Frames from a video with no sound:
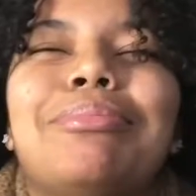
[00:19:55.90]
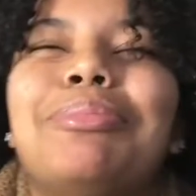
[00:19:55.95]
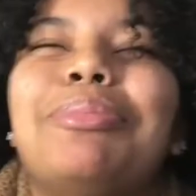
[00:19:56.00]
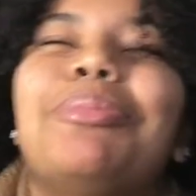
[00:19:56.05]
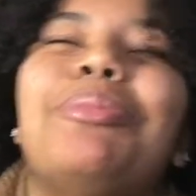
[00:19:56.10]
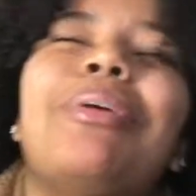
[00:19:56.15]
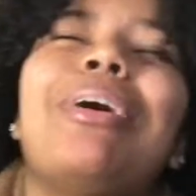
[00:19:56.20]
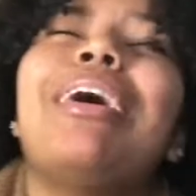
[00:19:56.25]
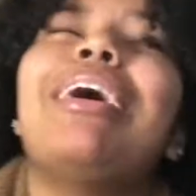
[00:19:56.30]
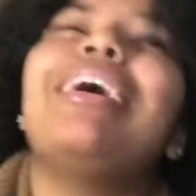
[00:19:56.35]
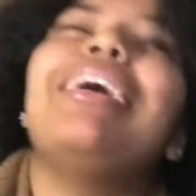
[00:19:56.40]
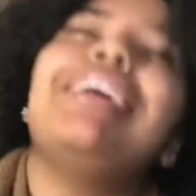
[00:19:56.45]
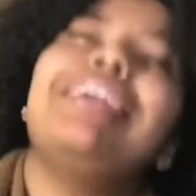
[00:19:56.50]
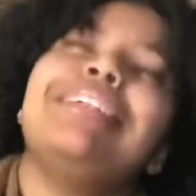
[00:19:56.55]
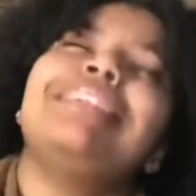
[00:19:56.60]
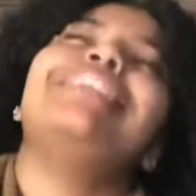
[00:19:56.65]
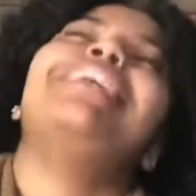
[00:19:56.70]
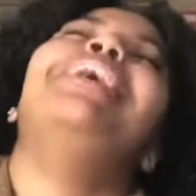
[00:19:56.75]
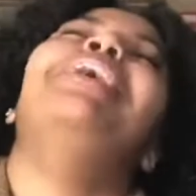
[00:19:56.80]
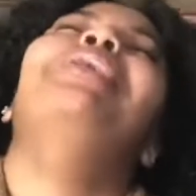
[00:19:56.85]

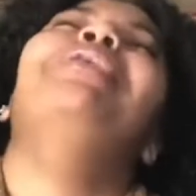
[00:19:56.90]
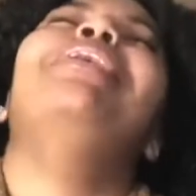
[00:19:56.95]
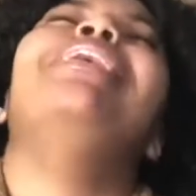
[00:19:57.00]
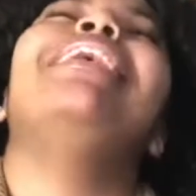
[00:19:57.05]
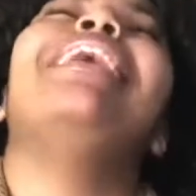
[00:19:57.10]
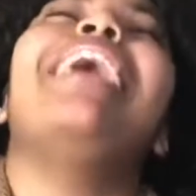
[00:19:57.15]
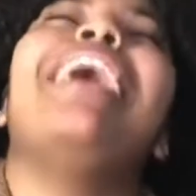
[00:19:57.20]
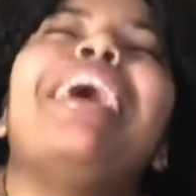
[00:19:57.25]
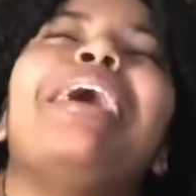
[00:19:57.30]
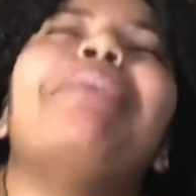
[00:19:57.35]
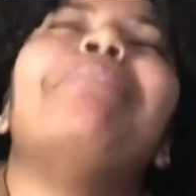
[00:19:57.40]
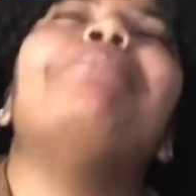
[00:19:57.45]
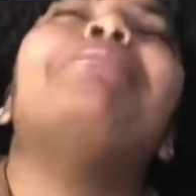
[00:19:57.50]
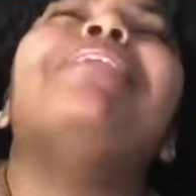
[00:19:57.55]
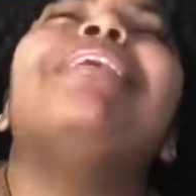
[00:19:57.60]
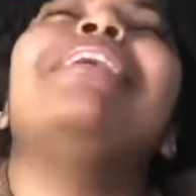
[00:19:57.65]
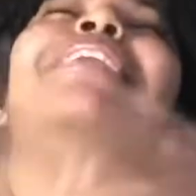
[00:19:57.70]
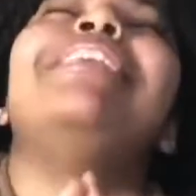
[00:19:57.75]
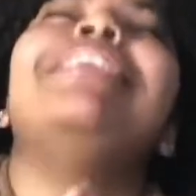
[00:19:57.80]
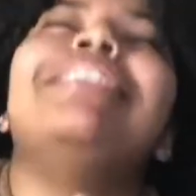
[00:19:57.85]
What? I
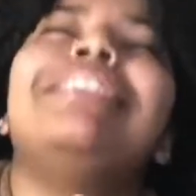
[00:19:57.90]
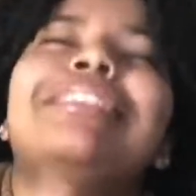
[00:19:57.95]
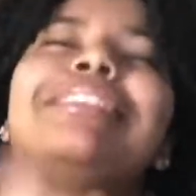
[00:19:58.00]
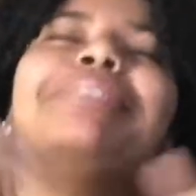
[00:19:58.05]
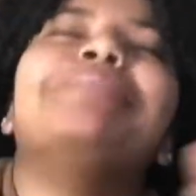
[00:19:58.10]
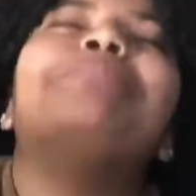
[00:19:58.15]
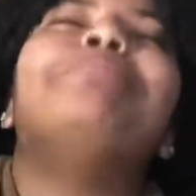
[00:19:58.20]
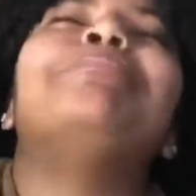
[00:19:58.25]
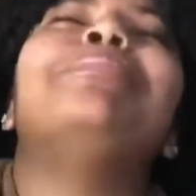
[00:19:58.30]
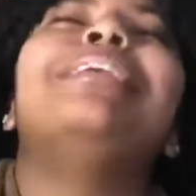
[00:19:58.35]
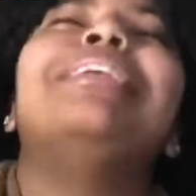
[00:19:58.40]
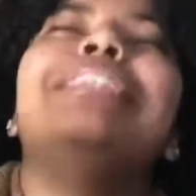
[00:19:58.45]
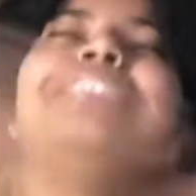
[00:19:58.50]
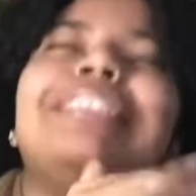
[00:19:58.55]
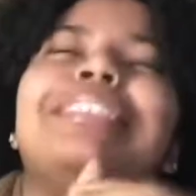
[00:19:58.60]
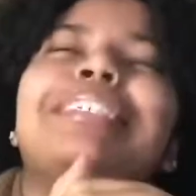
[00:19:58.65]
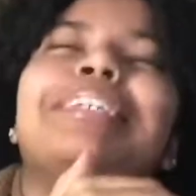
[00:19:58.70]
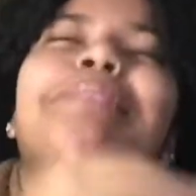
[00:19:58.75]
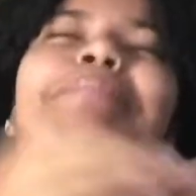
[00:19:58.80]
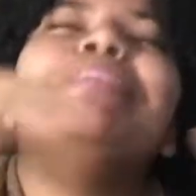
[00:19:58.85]
wanted to punch
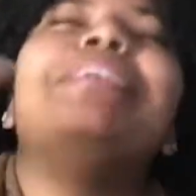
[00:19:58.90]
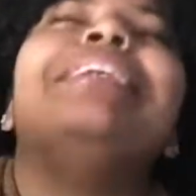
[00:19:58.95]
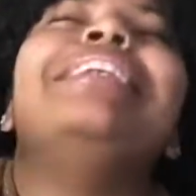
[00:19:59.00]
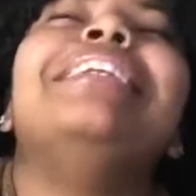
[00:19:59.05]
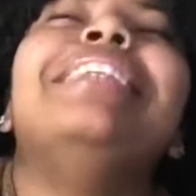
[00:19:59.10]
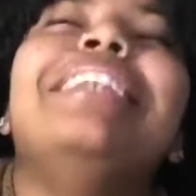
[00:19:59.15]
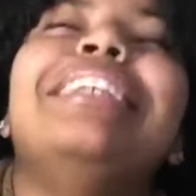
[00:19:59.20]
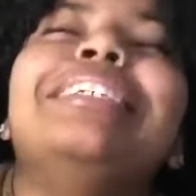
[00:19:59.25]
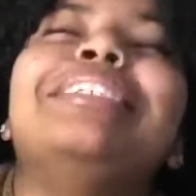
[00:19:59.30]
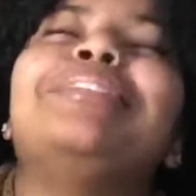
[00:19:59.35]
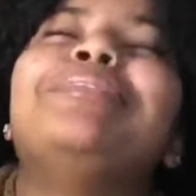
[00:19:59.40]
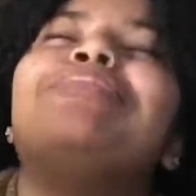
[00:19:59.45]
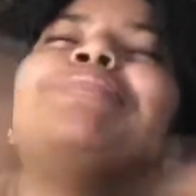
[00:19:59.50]
him in his